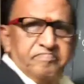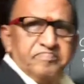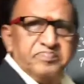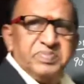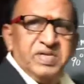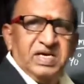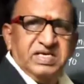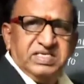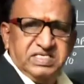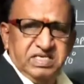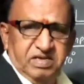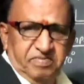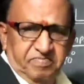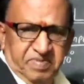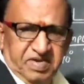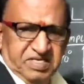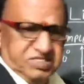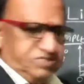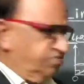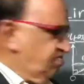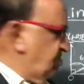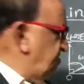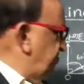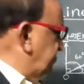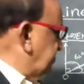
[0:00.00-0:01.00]
30 plus
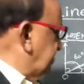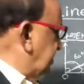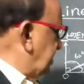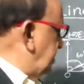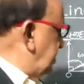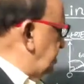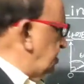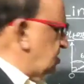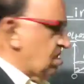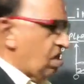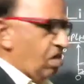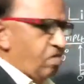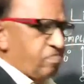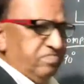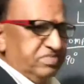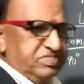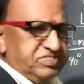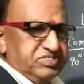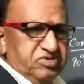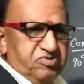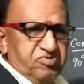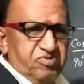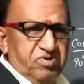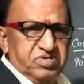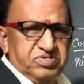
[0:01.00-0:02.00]
50 is
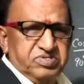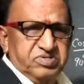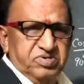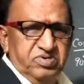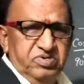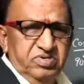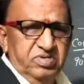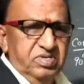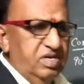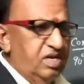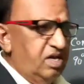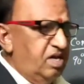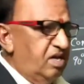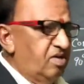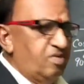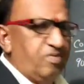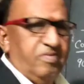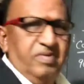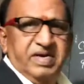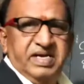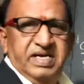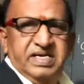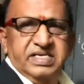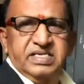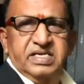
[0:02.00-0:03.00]
equal to
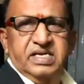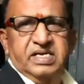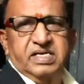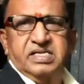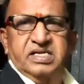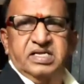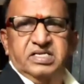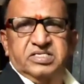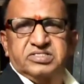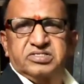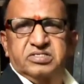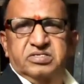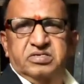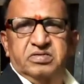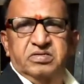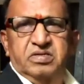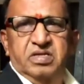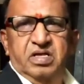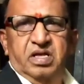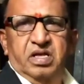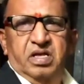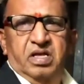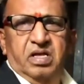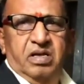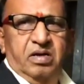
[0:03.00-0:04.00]
180 degrees.
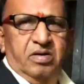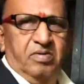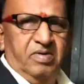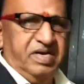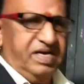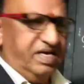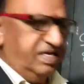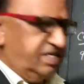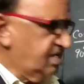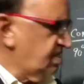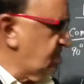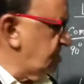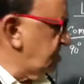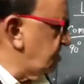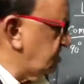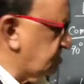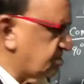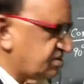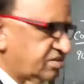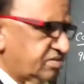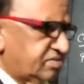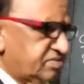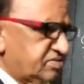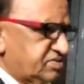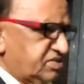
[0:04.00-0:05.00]
180 degrees.